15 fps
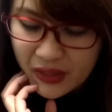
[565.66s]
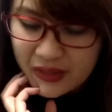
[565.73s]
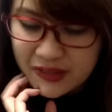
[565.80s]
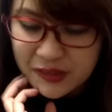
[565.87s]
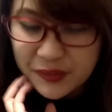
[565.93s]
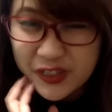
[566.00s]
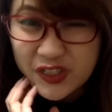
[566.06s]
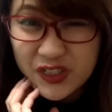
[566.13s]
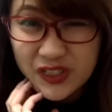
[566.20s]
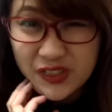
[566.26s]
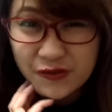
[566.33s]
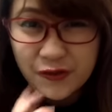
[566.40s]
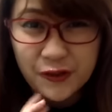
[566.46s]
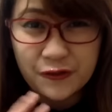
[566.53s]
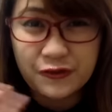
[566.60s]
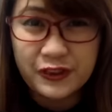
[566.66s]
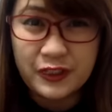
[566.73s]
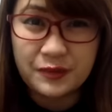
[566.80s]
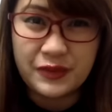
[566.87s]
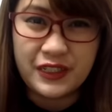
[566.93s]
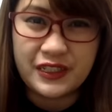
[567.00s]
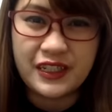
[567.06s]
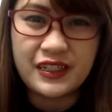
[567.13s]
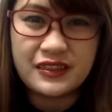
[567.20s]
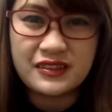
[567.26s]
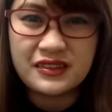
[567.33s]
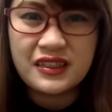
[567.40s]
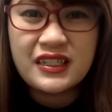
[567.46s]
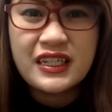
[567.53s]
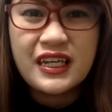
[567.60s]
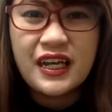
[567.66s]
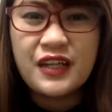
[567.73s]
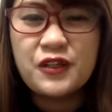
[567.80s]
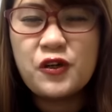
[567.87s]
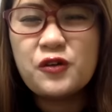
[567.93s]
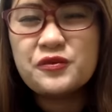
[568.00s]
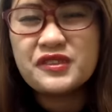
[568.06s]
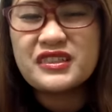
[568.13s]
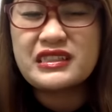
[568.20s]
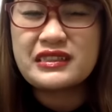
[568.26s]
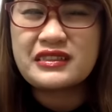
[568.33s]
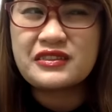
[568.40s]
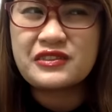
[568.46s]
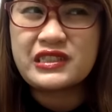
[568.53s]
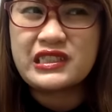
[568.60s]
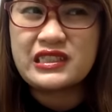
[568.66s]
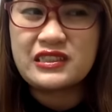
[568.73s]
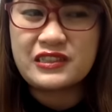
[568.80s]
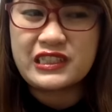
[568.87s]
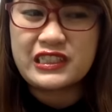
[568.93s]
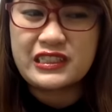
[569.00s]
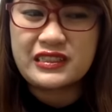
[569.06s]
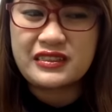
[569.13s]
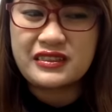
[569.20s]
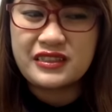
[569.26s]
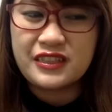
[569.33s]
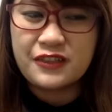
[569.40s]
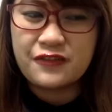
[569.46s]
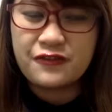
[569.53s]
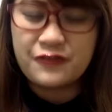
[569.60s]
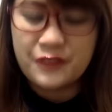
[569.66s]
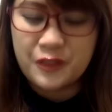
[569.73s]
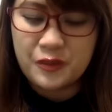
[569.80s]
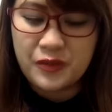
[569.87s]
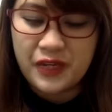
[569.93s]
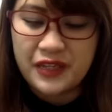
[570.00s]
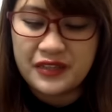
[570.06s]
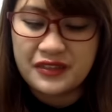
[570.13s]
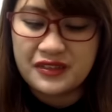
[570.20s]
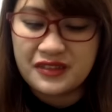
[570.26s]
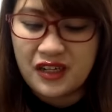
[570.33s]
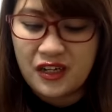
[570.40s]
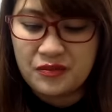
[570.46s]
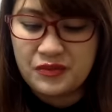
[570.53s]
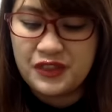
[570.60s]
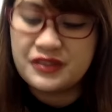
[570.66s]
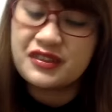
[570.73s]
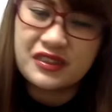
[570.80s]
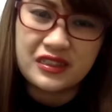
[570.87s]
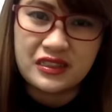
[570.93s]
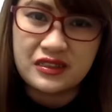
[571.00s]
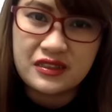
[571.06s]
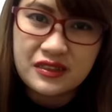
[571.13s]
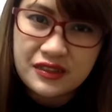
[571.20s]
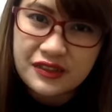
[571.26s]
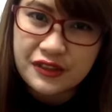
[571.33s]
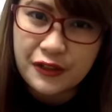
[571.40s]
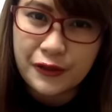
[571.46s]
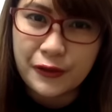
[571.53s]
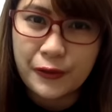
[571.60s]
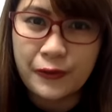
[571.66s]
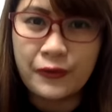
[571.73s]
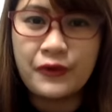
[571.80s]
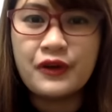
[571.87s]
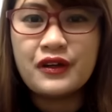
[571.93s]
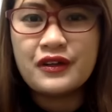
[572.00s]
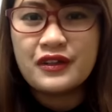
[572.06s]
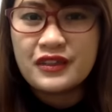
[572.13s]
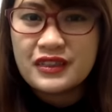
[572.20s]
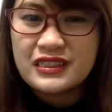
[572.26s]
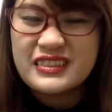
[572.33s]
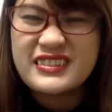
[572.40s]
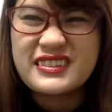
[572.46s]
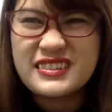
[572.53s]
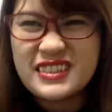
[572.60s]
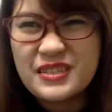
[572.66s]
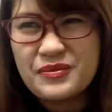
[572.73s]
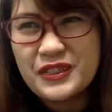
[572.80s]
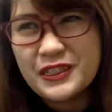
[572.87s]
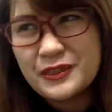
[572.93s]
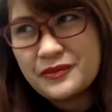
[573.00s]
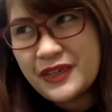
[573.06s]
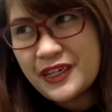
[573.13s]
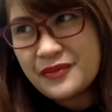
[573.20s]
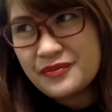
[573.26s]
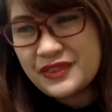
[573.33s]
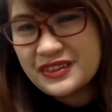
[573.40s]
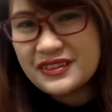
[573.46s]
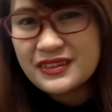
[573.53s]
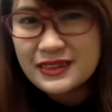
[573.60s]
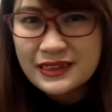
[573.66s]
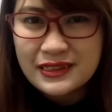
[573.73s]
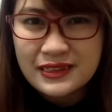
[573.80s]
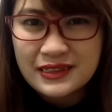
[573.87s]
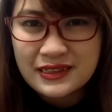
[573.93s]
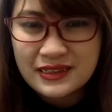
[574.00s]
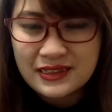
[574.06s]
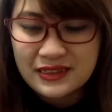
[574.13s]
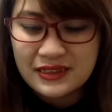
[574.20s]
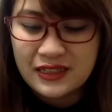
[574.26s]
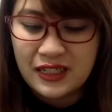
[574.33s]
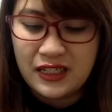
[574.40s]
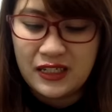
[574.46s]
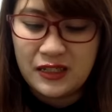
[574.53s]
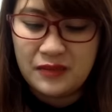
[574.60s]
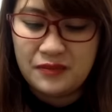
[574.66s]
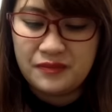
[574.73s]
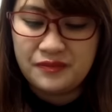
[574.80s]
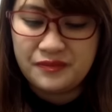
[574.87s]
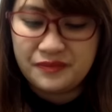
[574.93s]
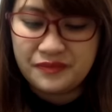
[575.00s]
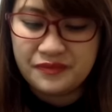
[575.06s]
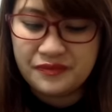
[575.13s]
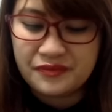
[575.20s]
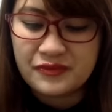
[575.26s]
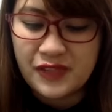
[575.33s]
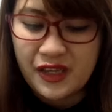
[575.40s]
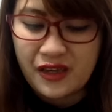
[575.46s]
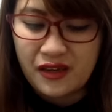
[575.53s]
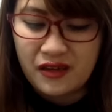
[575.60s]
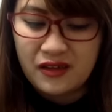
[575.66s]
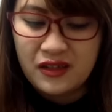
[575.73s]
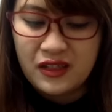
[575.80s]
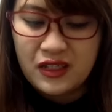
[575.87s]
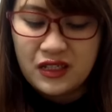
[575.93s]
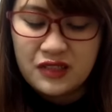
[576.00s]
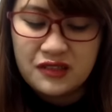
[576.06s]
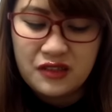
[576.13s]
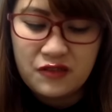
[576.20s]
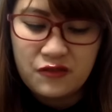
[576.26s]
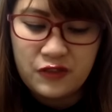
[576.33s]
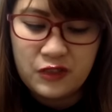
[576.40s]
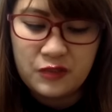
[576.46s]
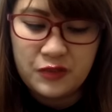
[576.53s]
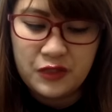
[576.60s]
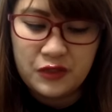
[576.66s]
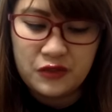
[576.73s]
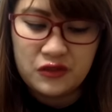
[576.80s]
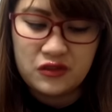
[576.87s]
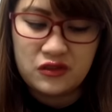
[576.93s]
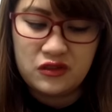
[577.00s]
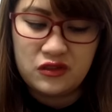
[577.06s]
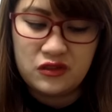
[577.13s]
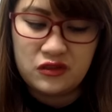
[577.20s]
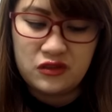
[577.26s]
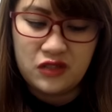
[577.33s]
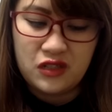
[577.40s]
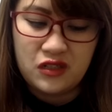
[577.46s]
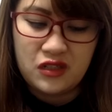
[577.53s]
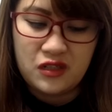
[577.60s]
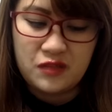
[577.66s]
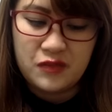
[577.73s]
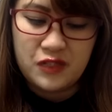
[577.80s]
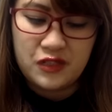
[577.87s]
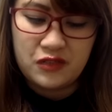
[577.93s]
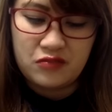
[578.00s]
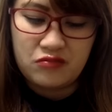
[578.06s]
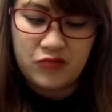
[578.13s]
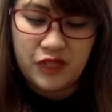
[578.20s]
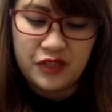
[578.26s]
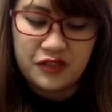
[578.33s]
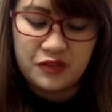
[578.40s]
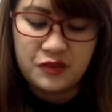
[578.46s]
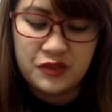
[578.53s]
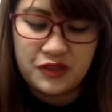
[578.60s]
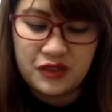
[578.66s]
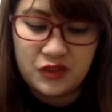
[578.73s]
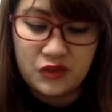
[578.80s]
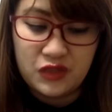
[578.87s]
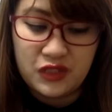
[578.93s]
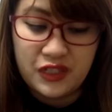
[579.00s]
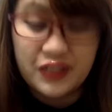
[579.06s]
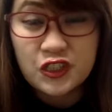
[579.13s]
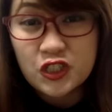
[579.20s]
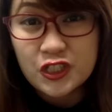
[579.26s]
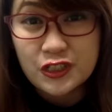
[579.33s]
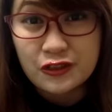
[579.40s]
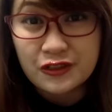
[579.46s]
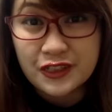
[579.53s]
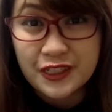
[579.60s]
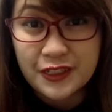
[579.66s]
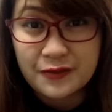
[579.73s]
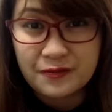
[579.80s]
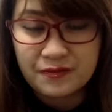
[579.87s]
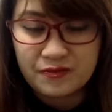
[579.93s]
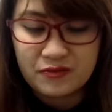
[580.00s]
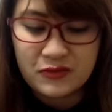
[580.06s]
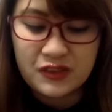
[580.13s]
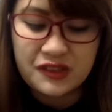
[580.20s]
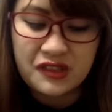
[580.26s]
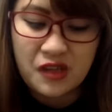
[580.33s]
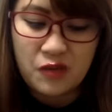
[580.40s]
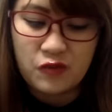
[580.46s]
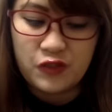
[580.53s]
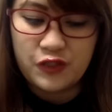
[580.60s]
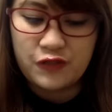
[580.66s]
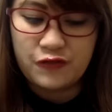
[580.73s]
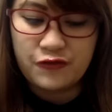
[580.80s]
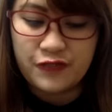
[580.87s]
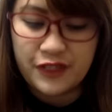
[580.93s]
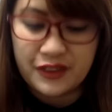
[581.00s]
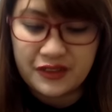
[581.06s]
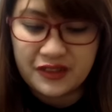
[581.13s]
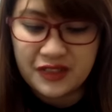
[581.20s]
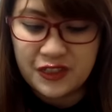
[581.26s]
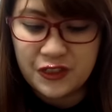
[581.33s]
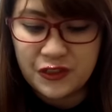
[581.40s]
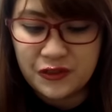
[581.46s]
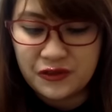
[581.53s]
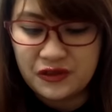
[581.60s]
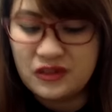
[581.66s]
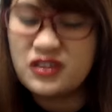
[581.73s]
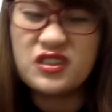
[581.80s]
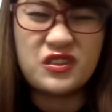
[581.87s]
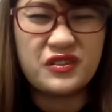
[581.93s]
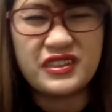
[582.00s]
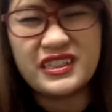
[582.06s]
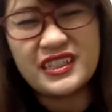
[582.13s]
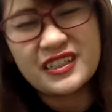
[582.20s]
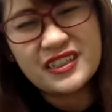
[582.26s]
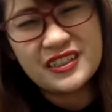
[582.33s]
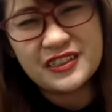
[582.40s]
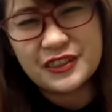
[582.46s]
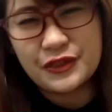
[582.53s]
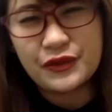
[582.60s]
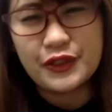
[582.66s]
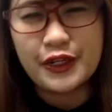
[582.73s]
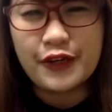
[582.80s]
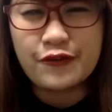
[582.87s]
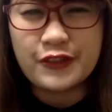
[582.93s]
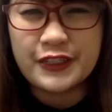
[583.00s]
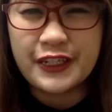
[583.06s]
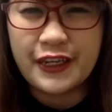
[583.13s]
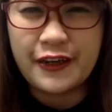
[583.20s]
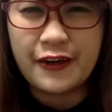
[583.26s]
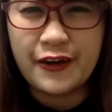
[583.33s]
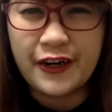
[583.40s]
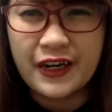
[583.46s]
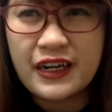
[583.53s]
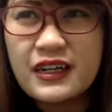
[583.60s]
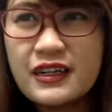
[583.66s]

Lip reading: especially for Filipinas. And homesickness really triggers if your mind is not busy. So just keep her mind busy. Yeah. Some Filipinos, they keep their minds busy with their children, some with friends in their country, wherever they are.